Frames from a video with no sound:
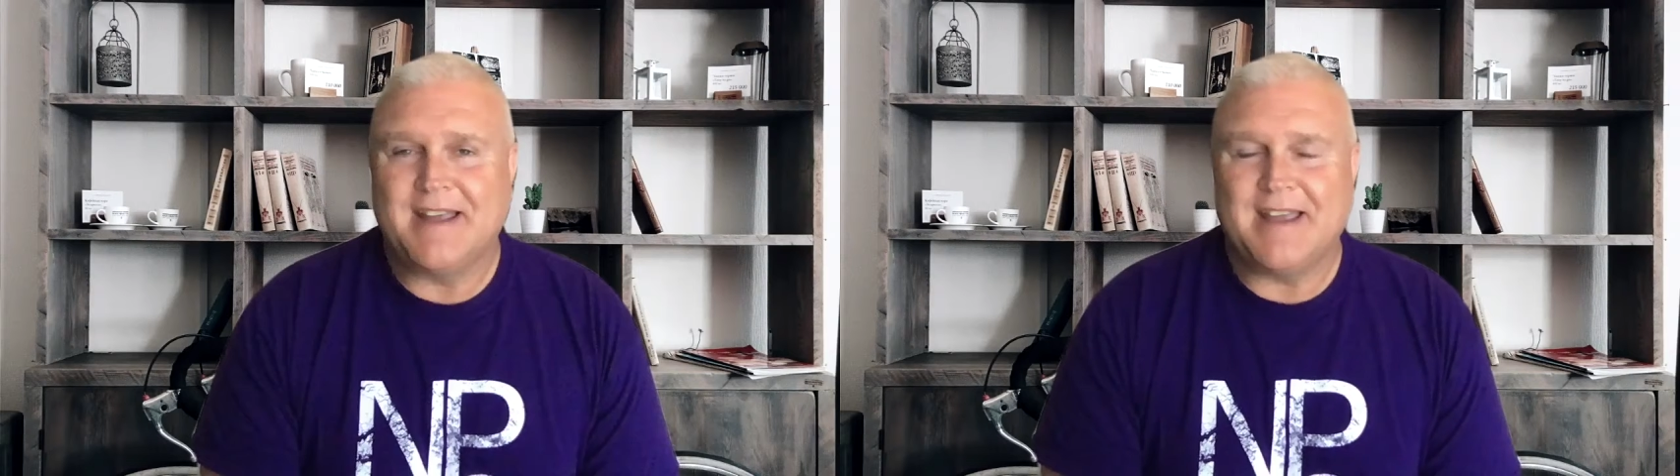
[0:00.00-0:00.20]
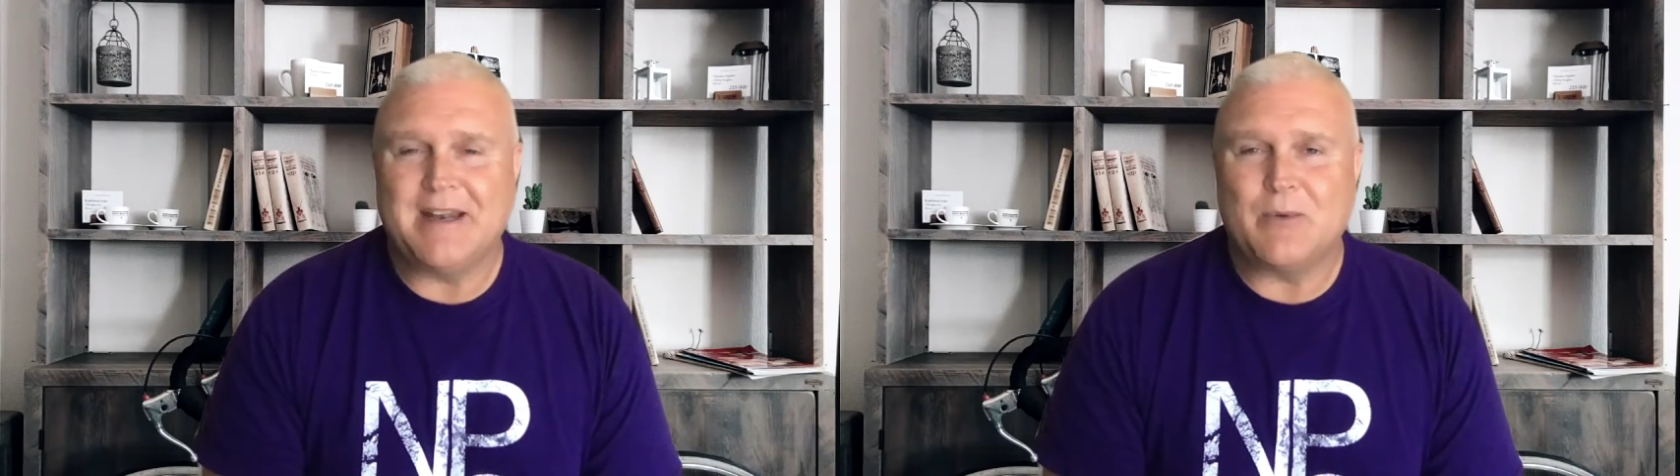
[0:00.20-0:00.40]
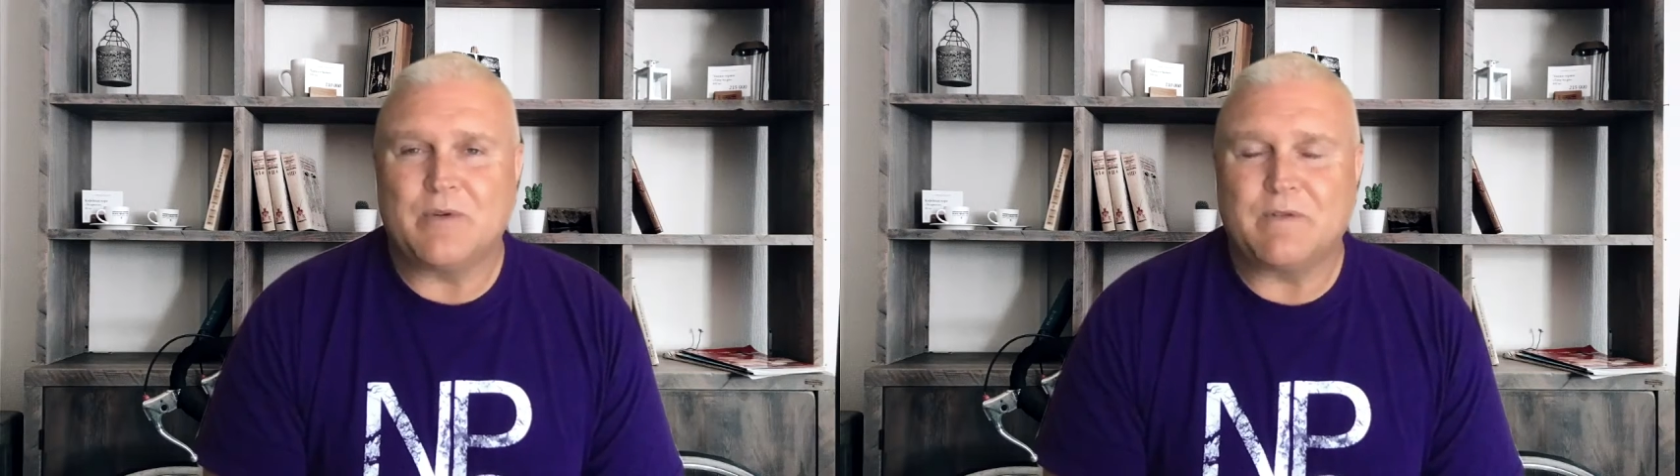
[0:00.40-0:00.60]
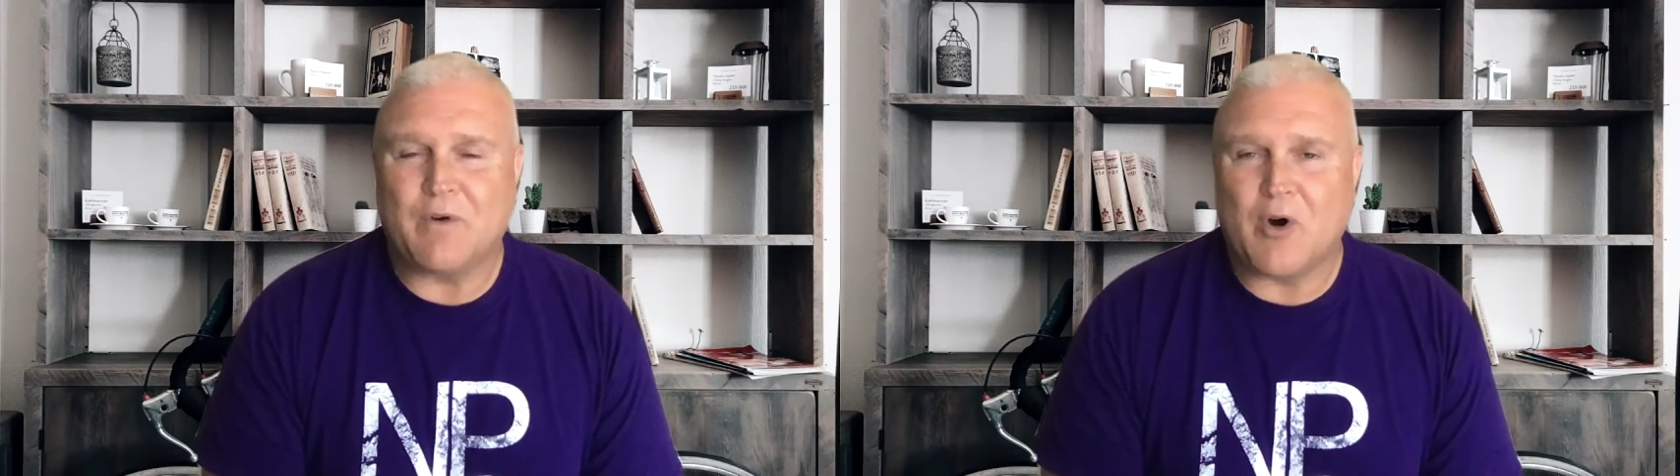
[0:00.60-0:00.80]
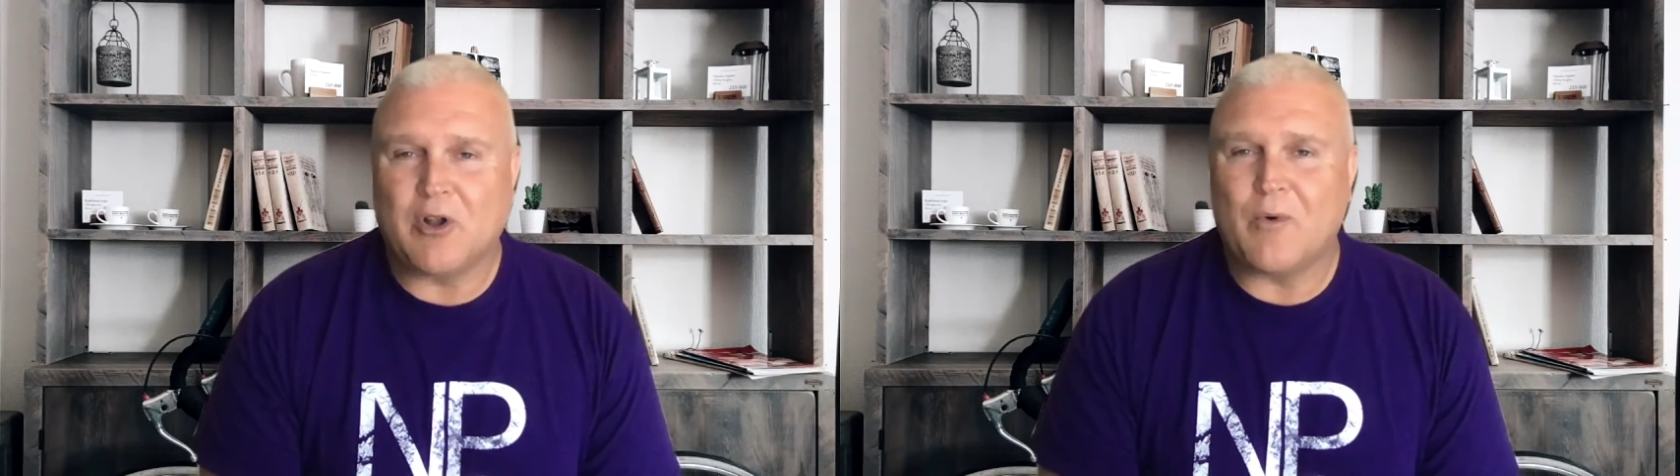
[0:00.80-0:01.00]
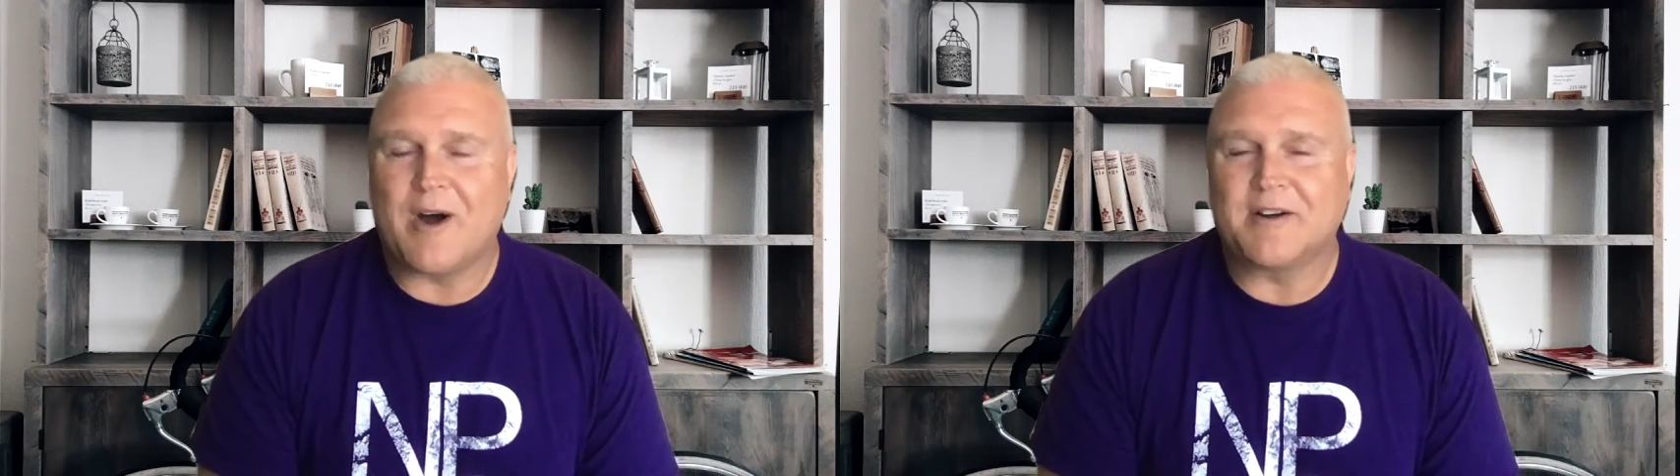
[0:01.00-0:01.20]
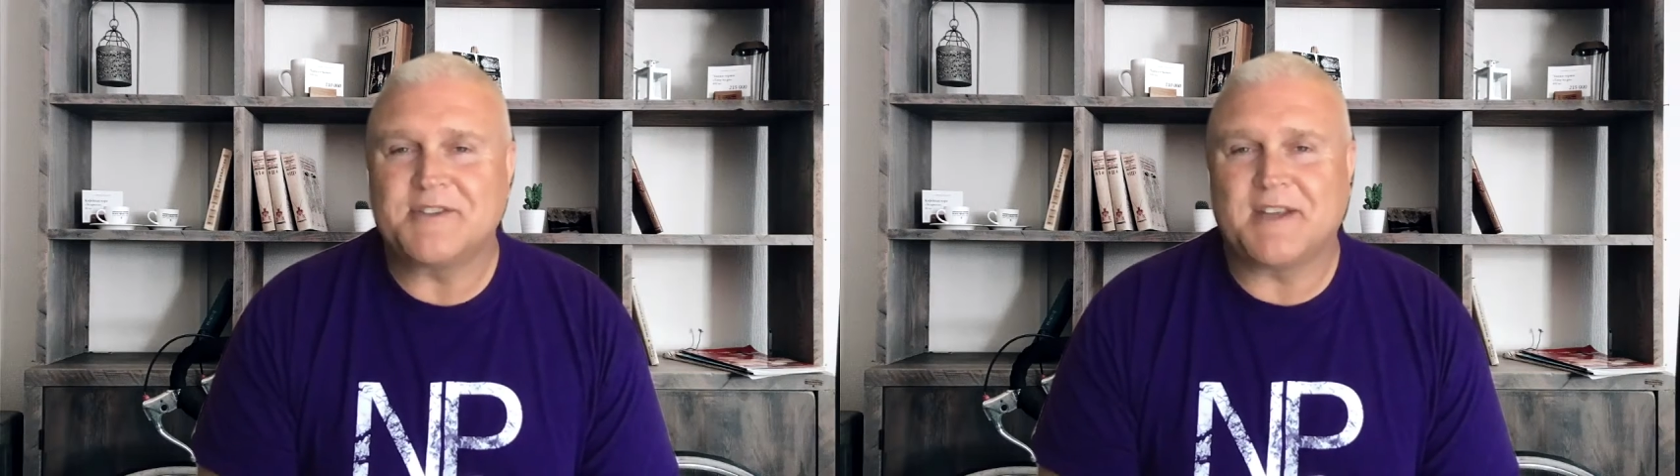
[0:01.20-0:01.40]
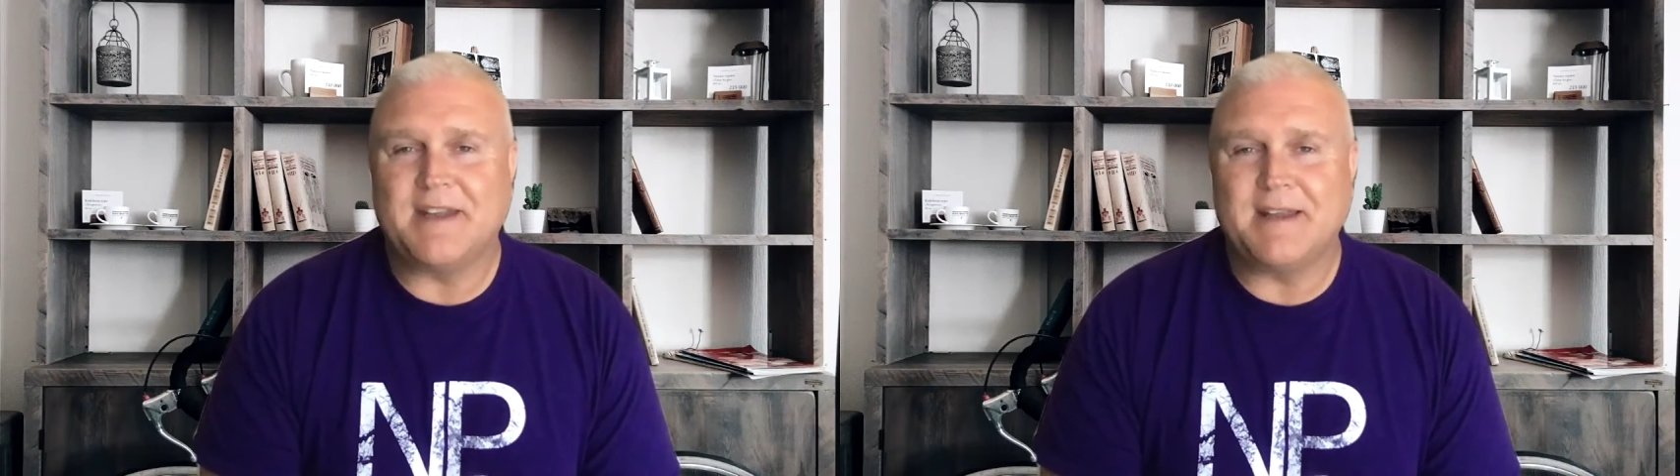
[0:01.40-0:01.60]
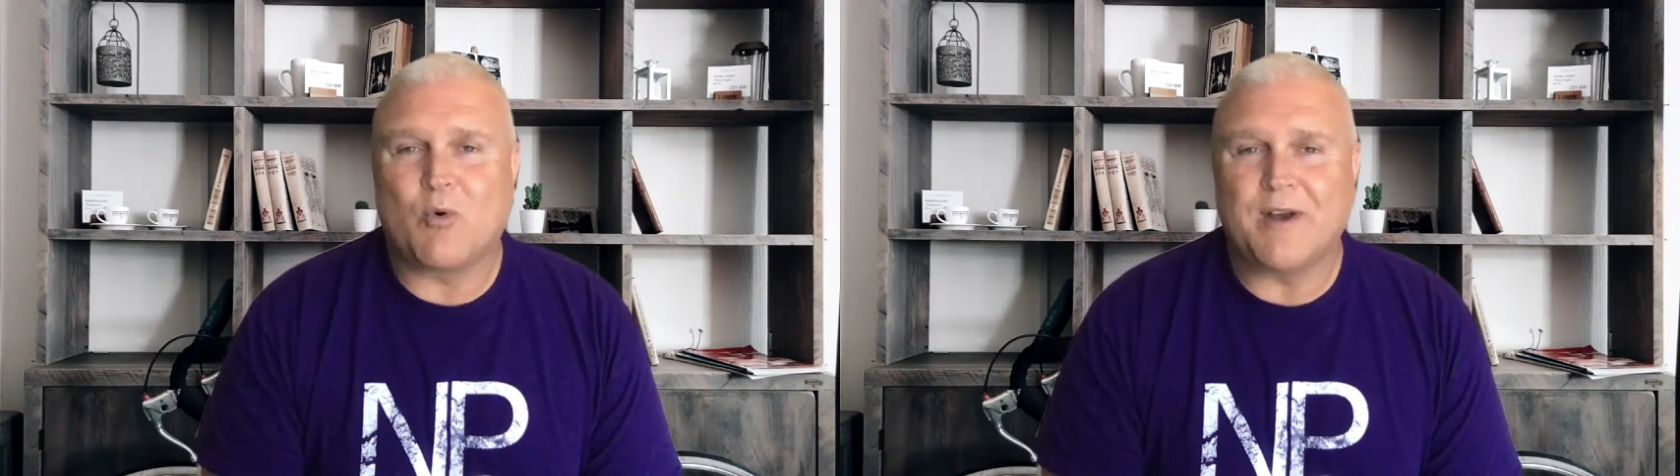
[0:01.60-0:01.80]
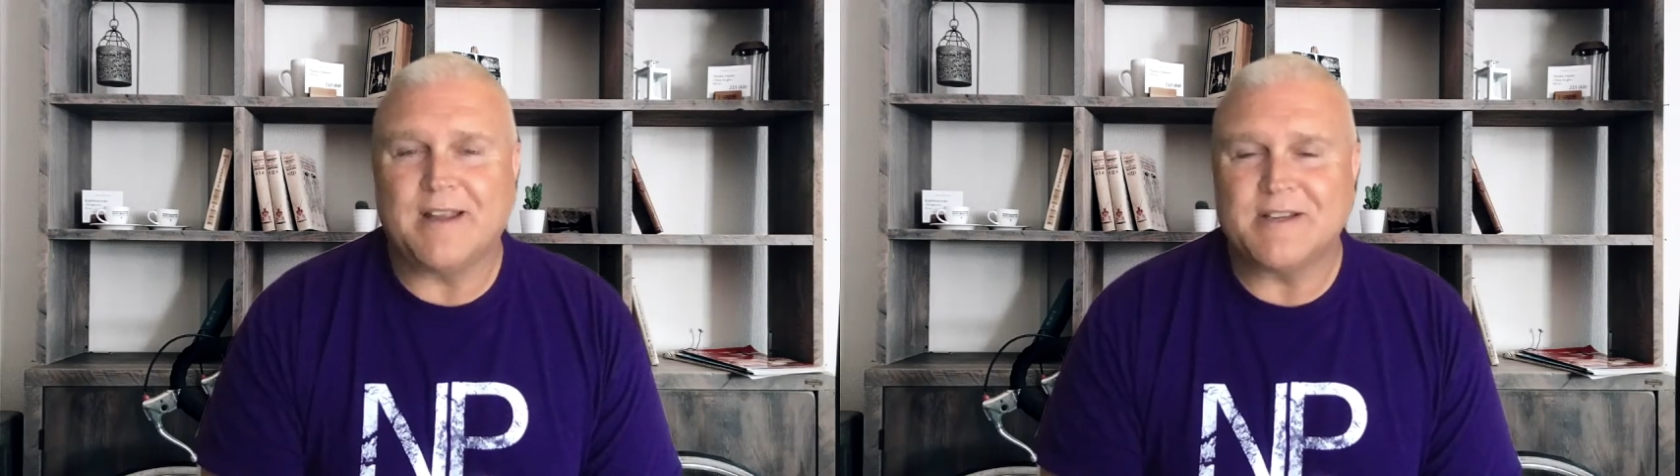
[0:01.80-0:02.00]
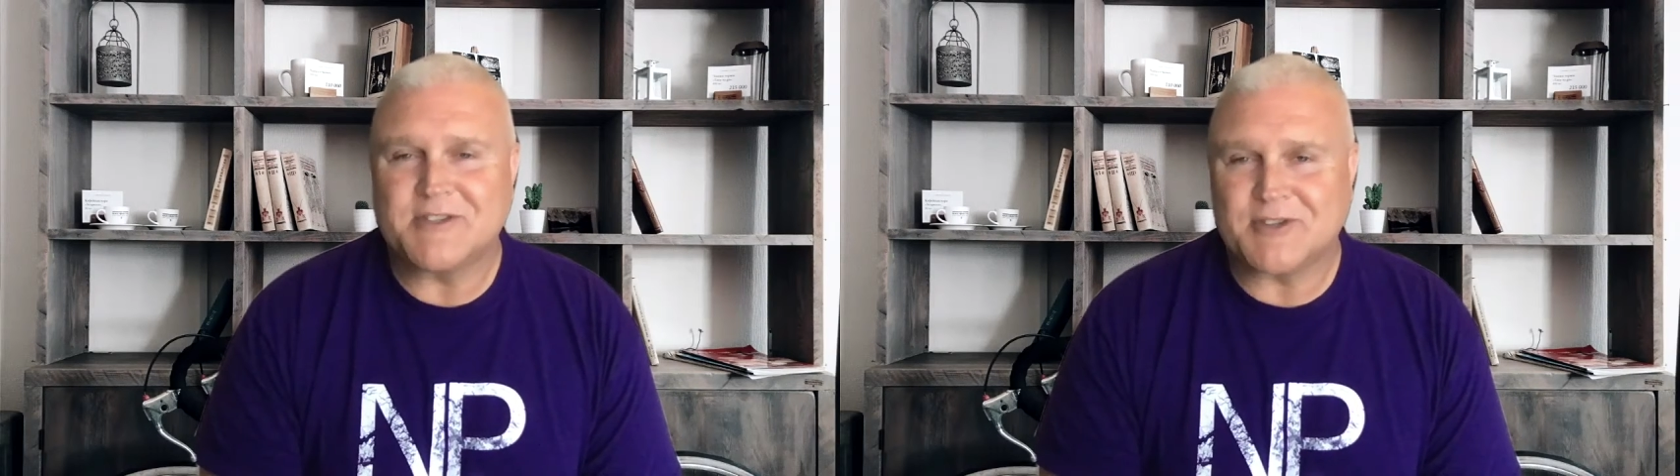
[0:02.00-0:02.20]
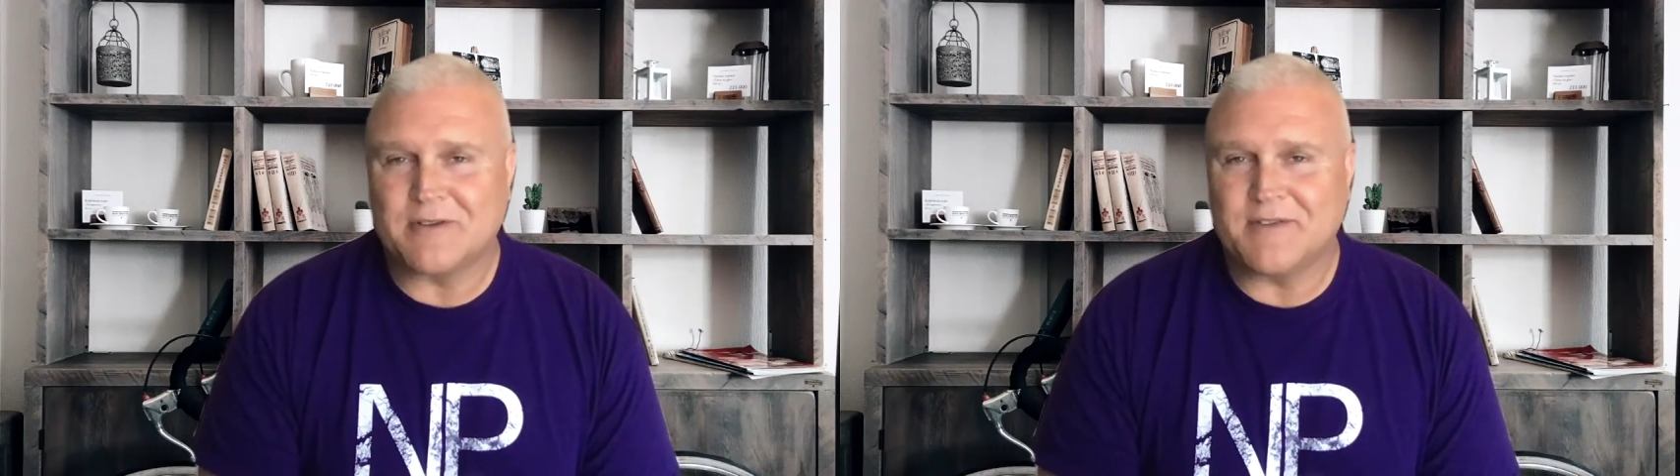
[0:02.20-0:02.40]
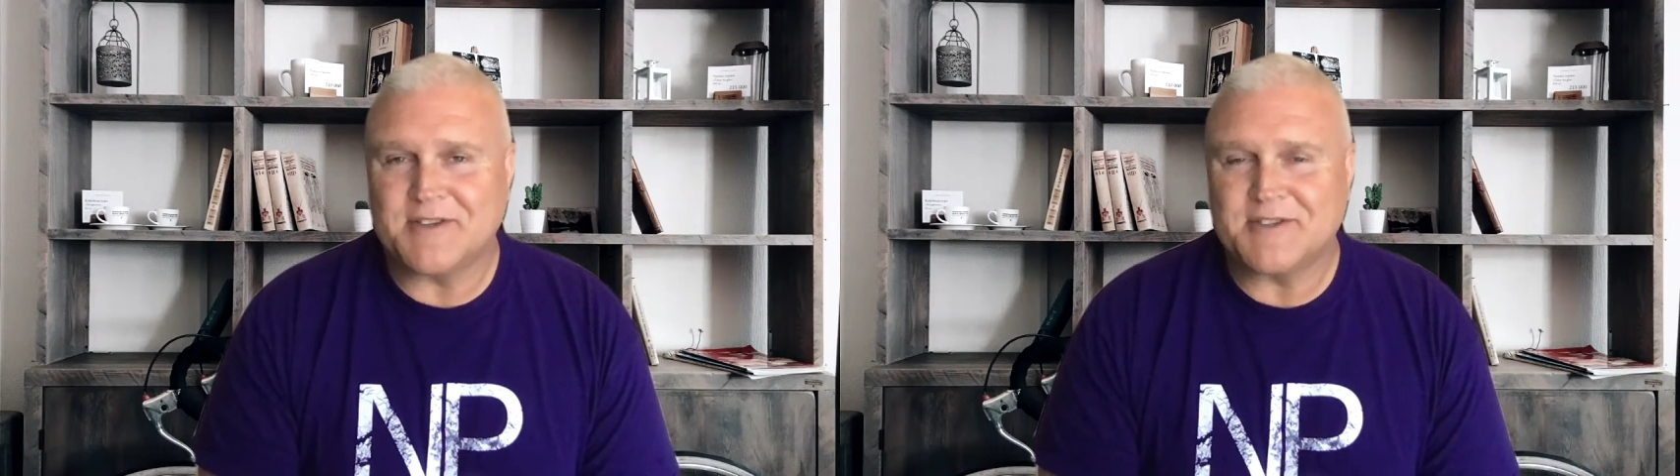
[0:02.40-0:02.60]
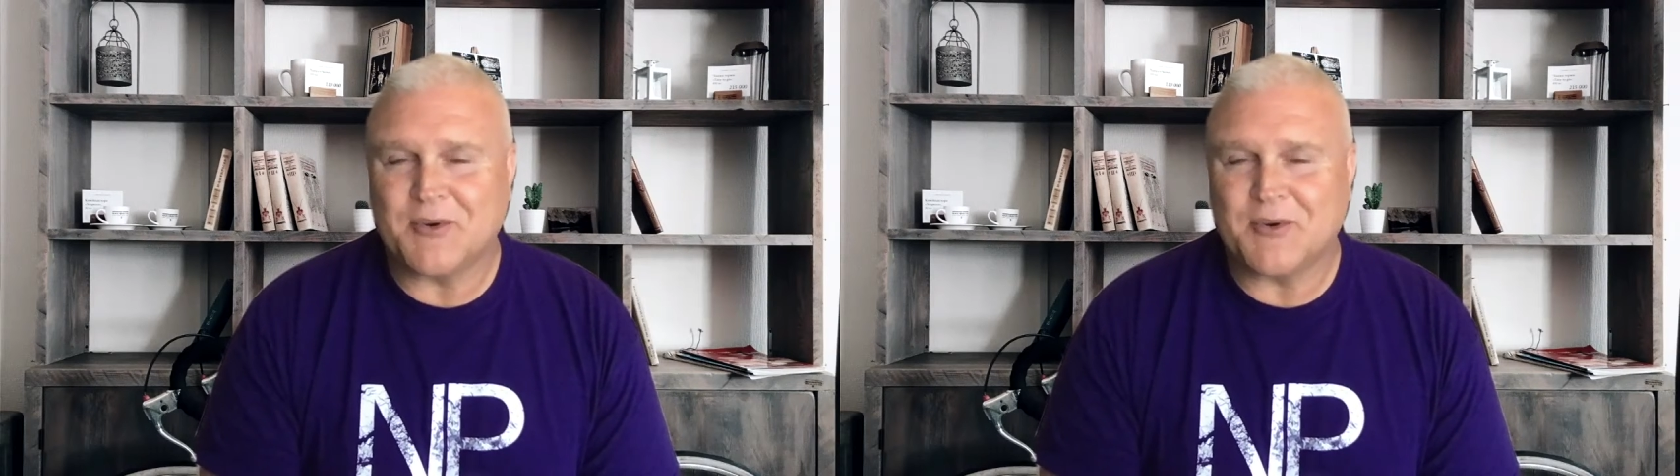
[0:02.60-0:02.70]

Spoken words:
and it will follow our Sunday morning service.